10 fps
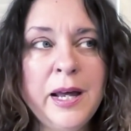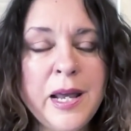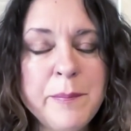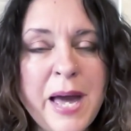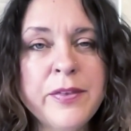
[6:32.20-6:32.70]

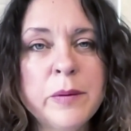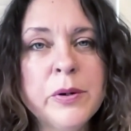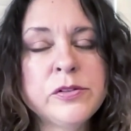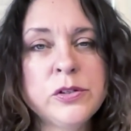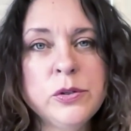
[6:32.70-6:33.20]
an empathic
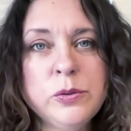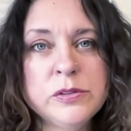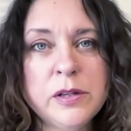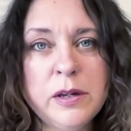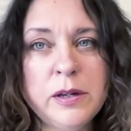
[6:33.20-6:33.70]
person who
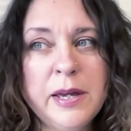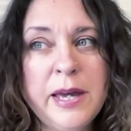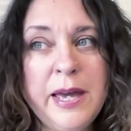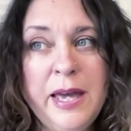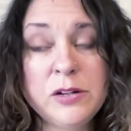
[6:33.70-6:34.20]
is
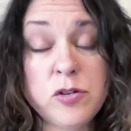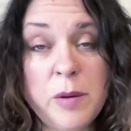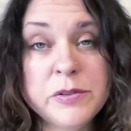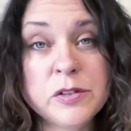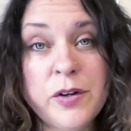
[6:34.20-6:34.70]
a
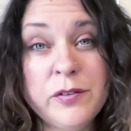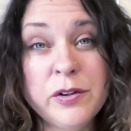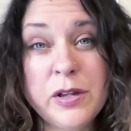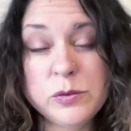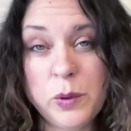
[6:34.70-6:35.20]
trauma
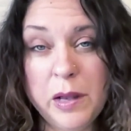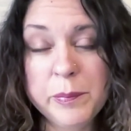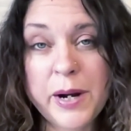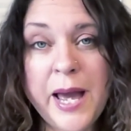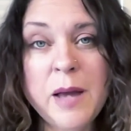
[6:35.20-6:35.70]
survivor as well,
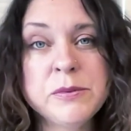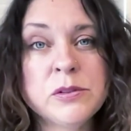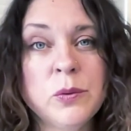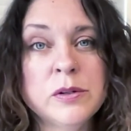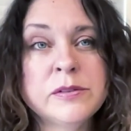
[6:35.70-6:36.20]

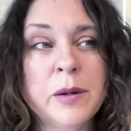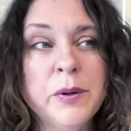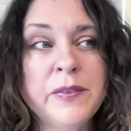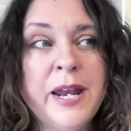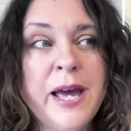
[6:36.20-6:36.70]
perhaps, or
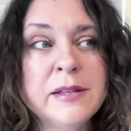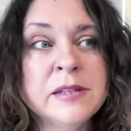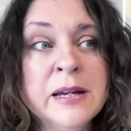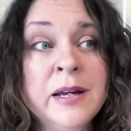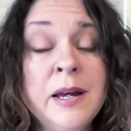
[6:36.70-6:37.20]
someone that
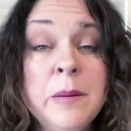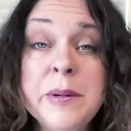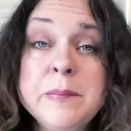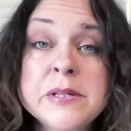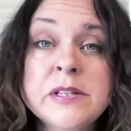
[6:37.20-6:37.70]
has
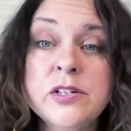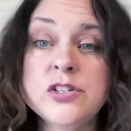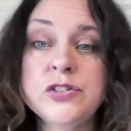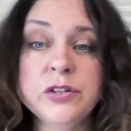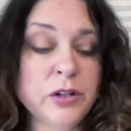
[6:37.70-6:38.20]
been
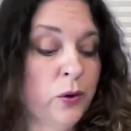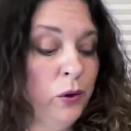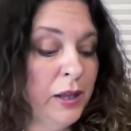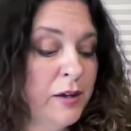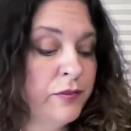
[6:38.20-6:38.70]
misunderstood their
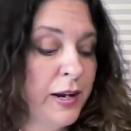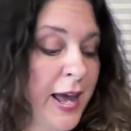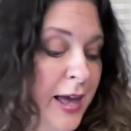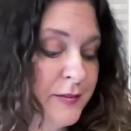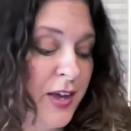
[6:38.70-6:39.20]
whole life and
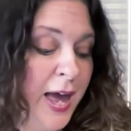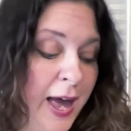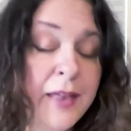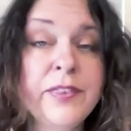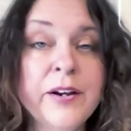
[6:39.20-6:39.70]
has
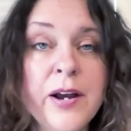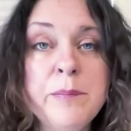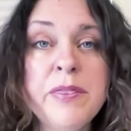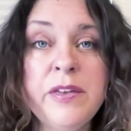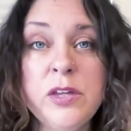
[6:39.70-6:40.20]
had their
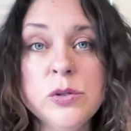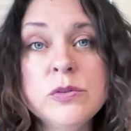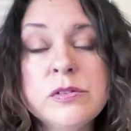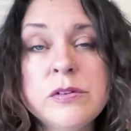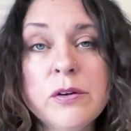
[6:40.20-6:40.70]
empathy
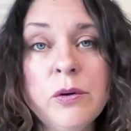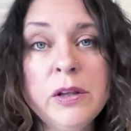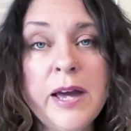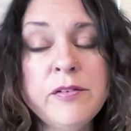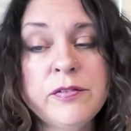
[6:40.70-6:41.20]
used their
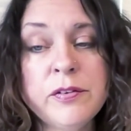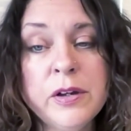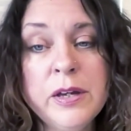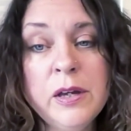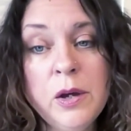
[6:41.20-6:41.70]
whole life,
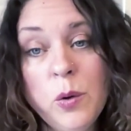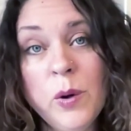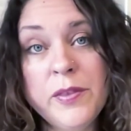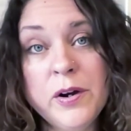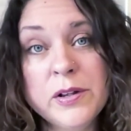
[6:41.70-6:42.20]

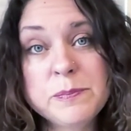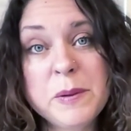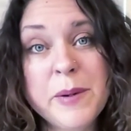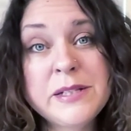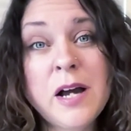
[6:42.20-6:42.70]
whether it's
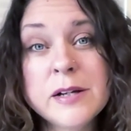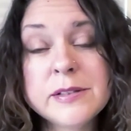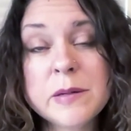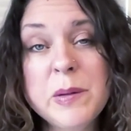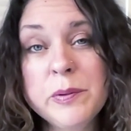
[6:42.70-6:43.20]
been by
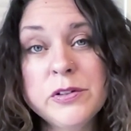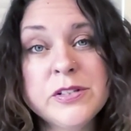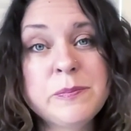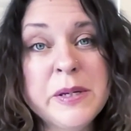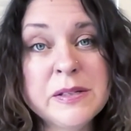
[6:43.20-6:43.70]
toxic people or
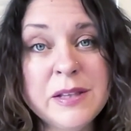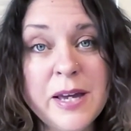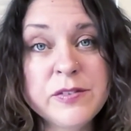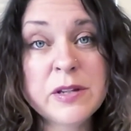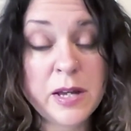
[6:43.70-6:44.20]
just because
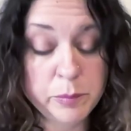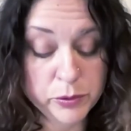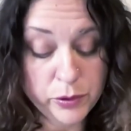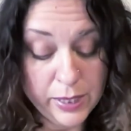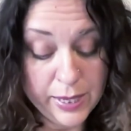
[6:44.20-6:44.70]
life's kind of
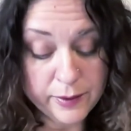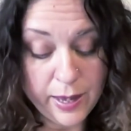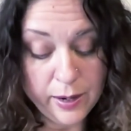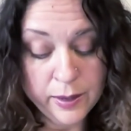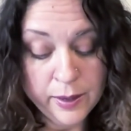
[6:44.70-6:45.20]
brutal like
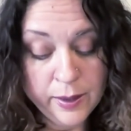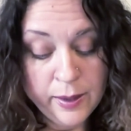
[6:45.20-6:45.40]
that.